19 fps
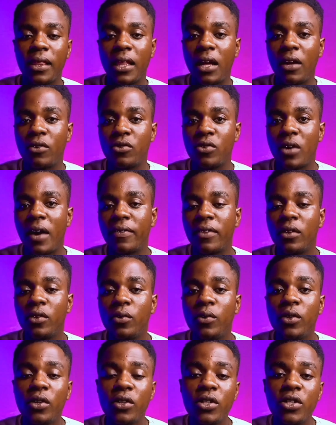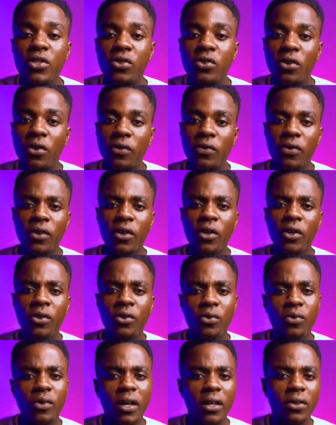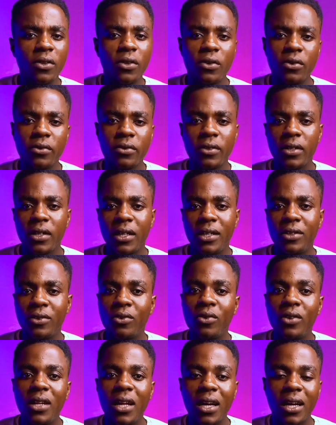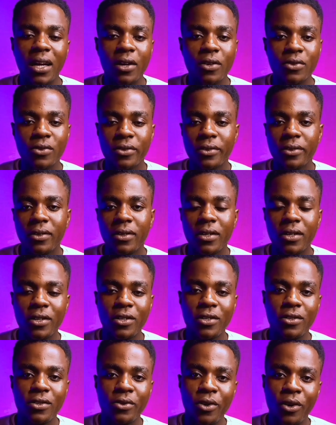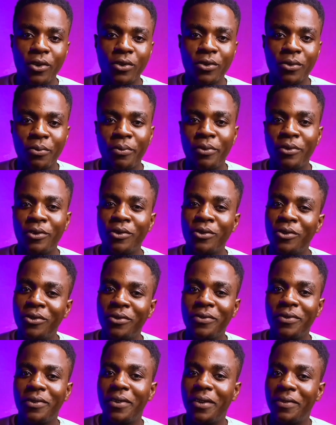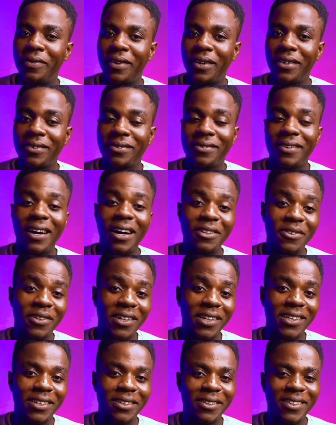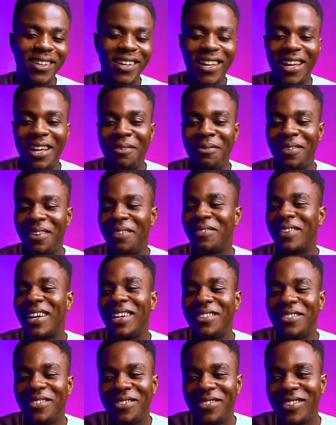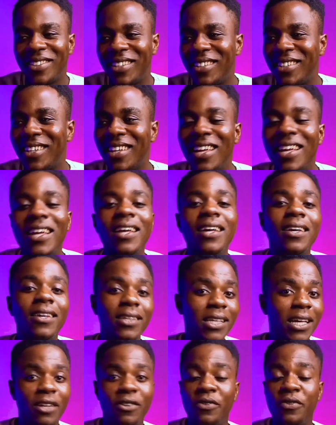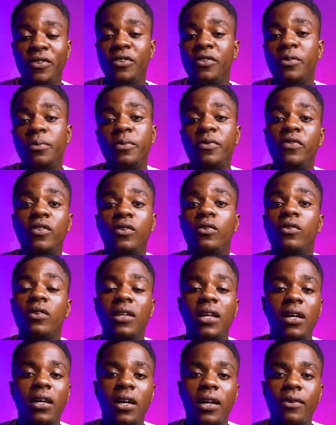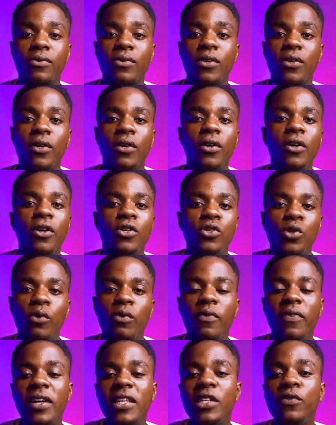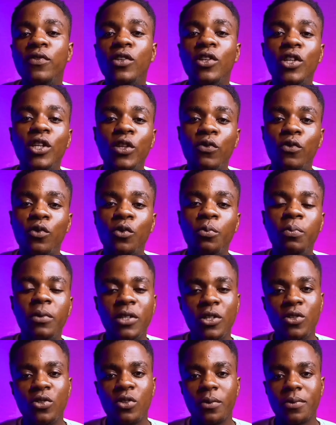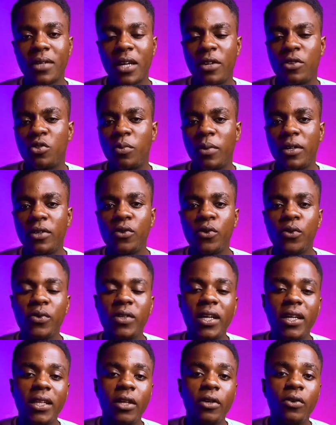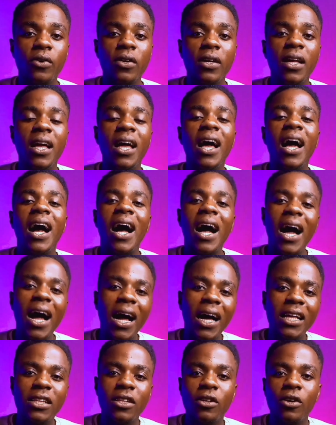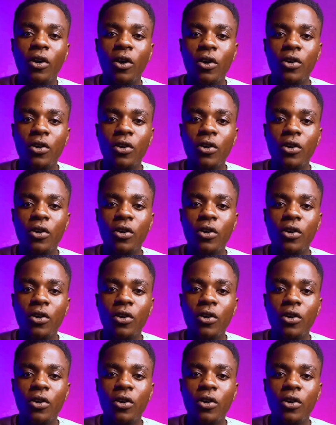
Now, so after doing all this stuff, you are done and the Google account is gone, but not gone forever. Actually, yeah, I'm kind of joking. Yeah, you just removed the Google account. So if you find the video useful, please subscribe to my YouTube channel and